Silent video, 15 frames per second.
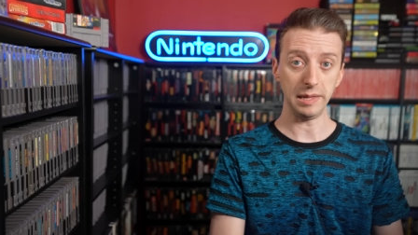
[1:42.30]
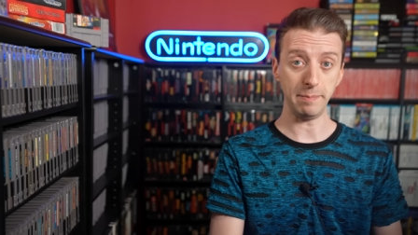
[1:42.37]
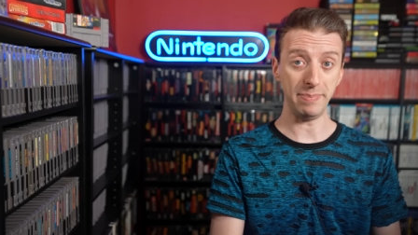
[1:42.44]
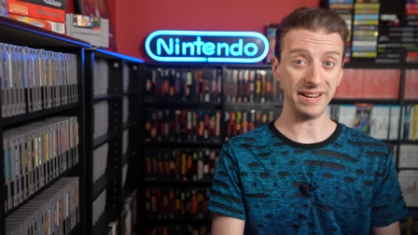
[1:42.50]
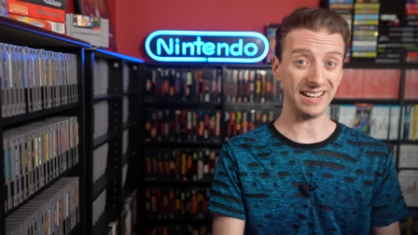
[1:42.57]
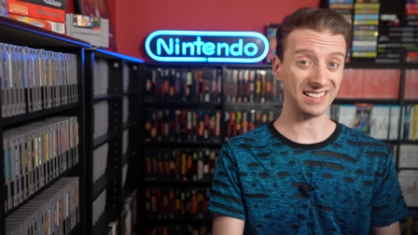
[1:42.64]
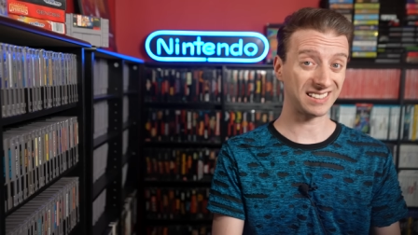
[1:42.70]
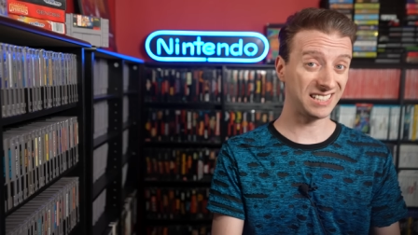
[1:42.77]
The
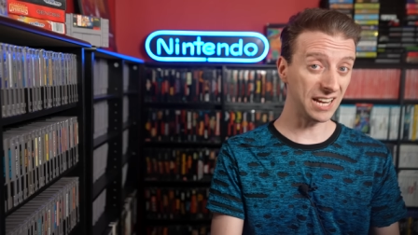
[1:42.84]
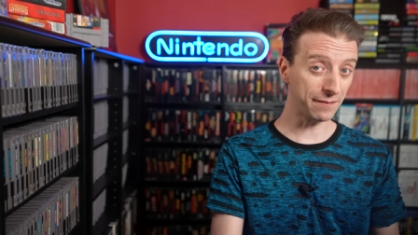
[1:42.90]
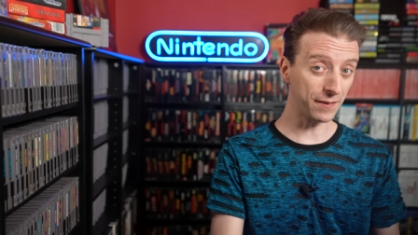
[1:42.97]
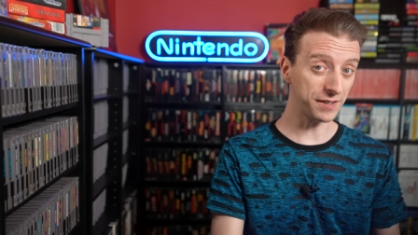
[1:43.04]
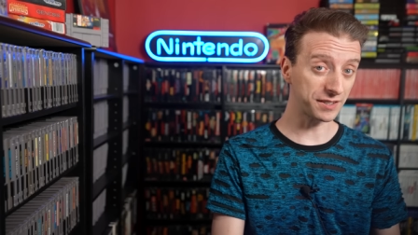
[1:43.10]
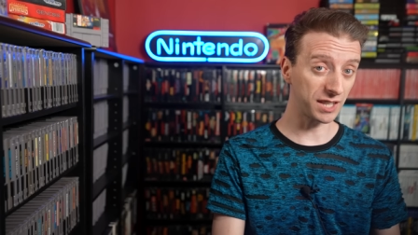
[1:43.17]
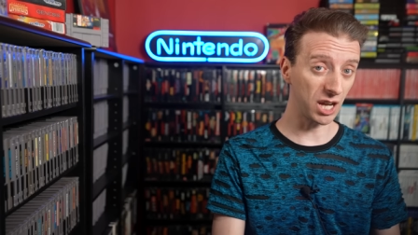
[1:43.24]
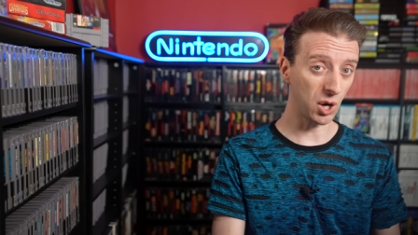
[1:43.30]
biggest
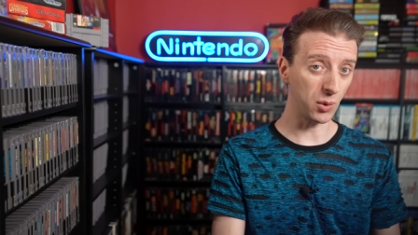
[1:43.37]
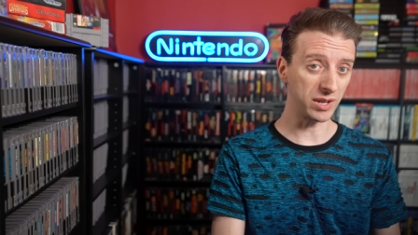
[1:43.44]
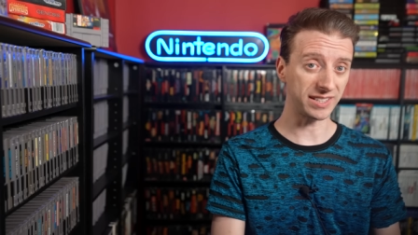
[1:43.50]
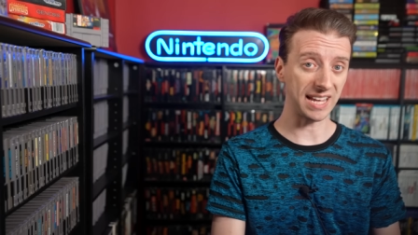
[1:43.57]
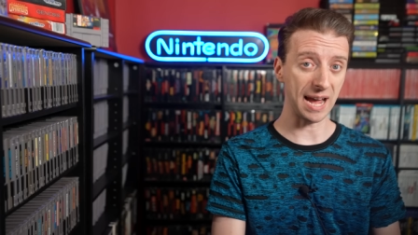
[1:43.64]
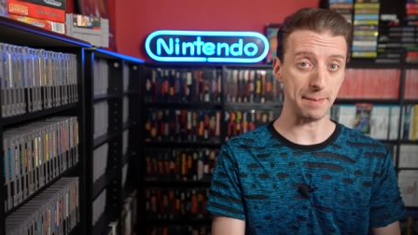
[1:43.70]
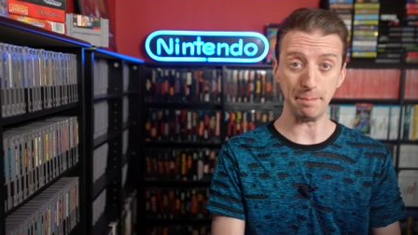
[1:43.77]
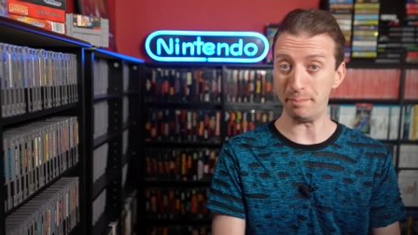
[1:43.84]
difference though is
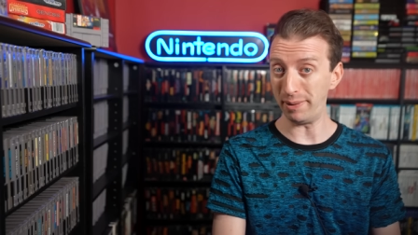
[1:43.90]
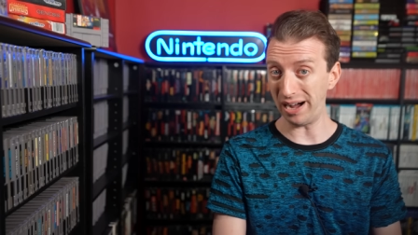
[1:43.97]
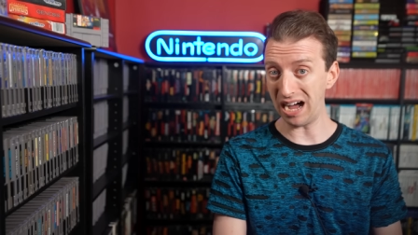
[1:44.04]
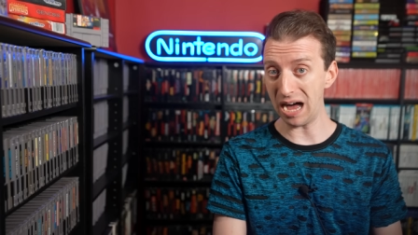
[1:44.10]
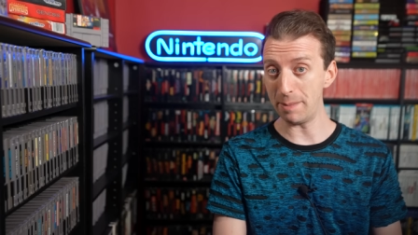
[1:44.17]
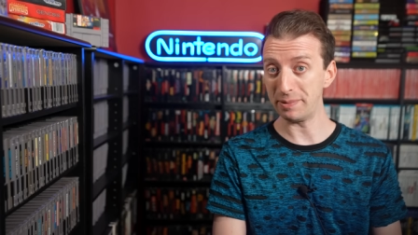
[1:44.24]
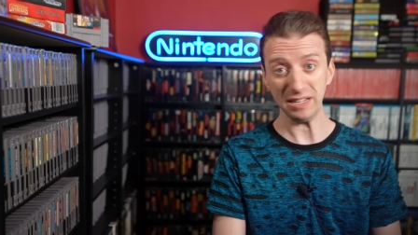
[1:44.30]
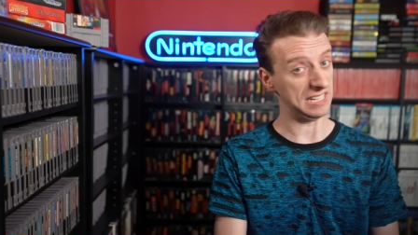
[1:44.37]
that
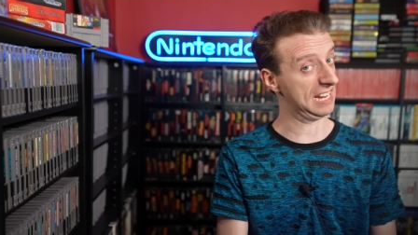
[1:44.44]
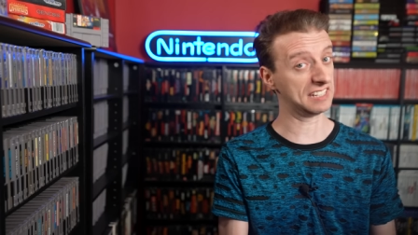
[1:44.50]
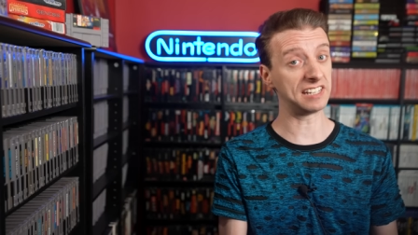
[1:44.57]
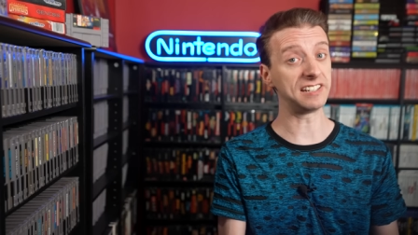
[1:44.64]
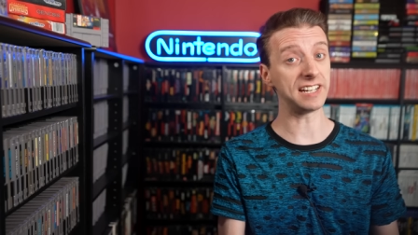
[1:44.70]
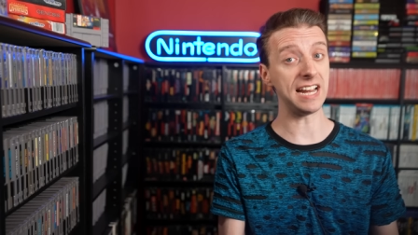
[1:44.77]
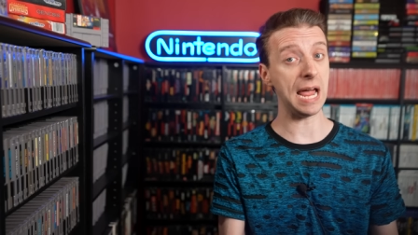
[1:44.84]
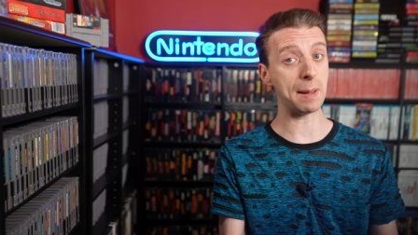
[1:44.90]
Bob
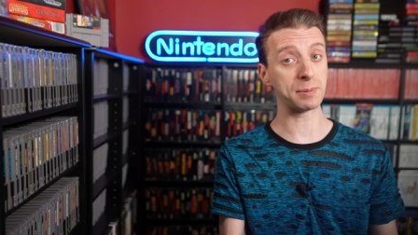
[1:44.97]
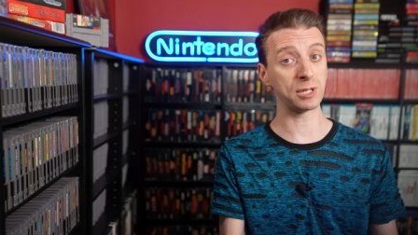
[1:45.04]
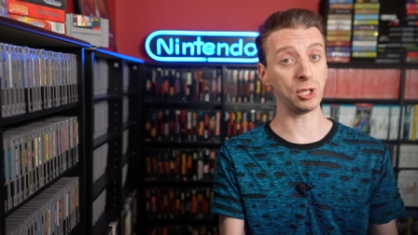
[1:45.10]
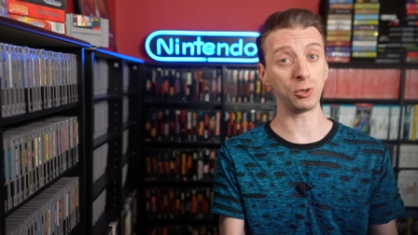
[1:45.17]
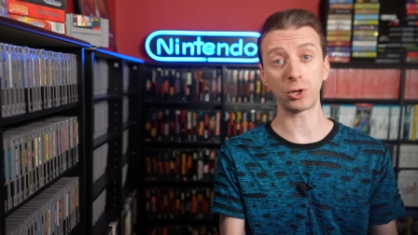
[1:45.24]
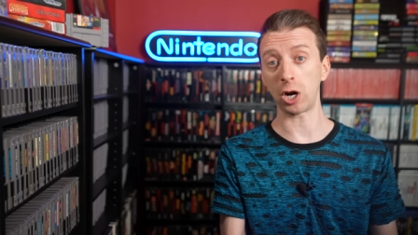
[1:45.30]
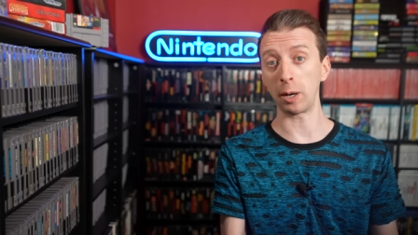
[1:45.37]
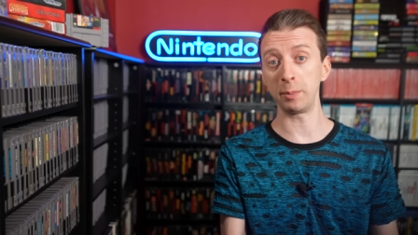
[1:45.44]
isn't an
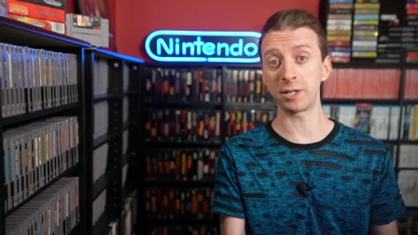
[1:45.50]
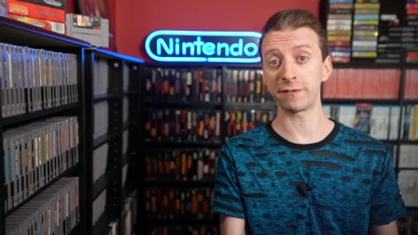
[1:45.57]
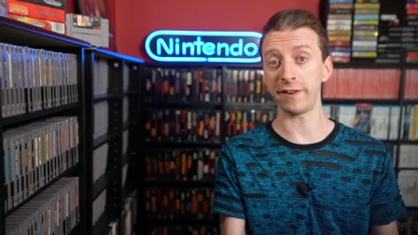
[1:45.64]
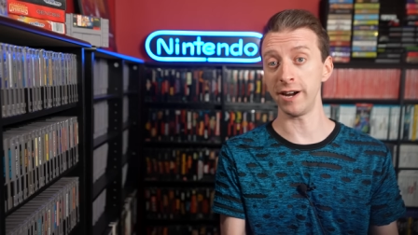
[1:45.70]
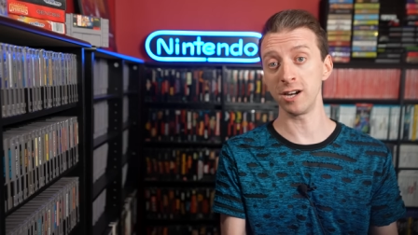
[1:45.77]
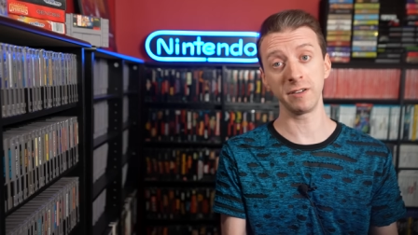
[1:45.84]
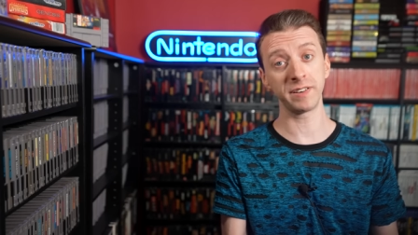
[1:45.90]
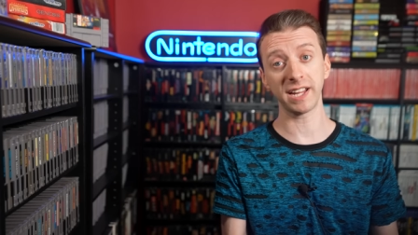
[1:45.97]
absolute garbage
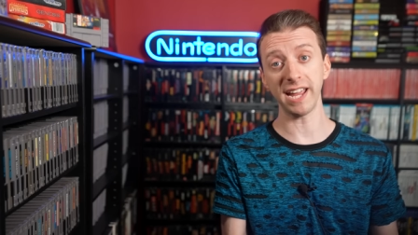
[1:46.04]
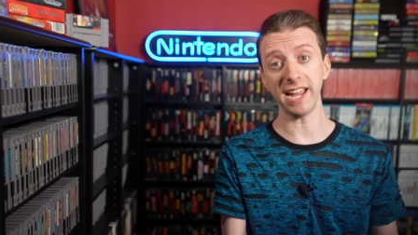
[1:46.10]
fire of a